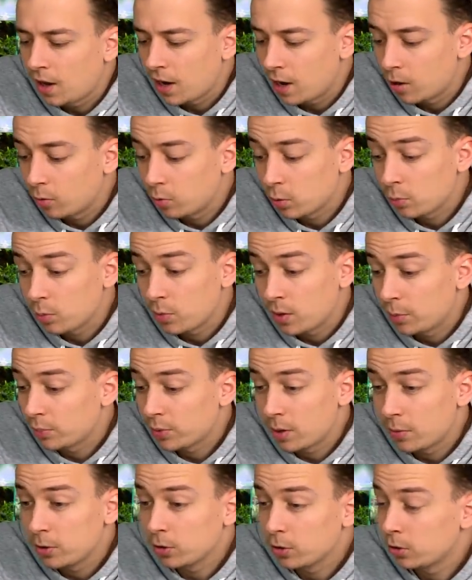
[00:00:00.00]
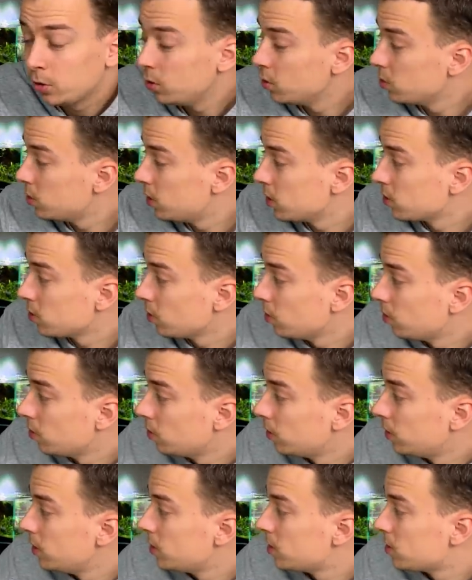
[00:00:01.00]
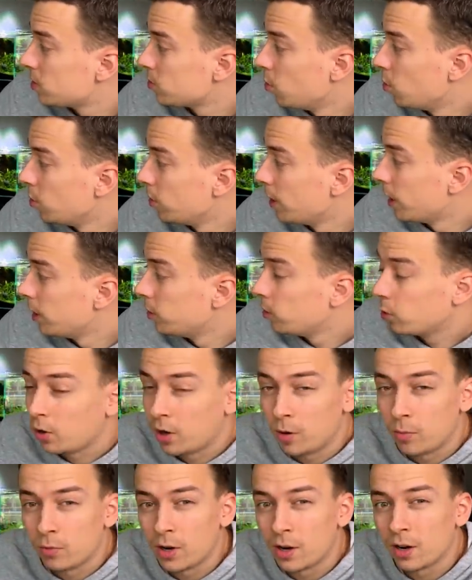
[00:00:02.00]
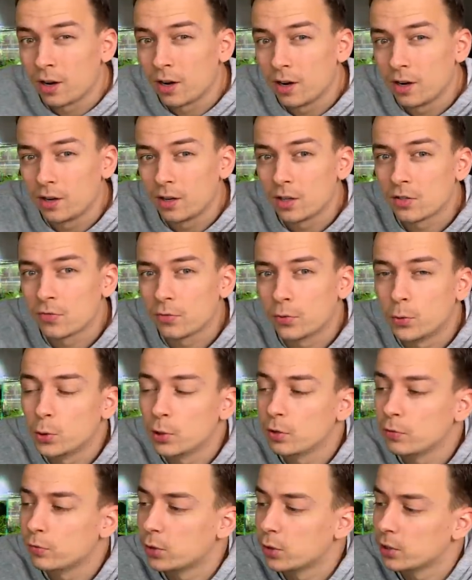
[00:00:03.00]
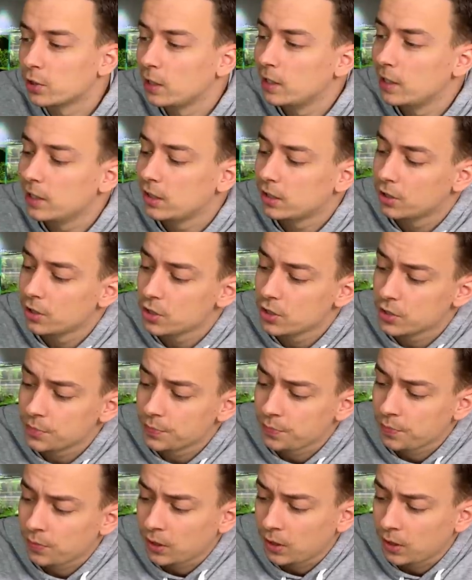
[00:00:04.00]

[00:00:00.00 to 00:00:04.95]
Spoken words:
I'm probably going to use this on this small nano aquarium right here. That's 40 liters.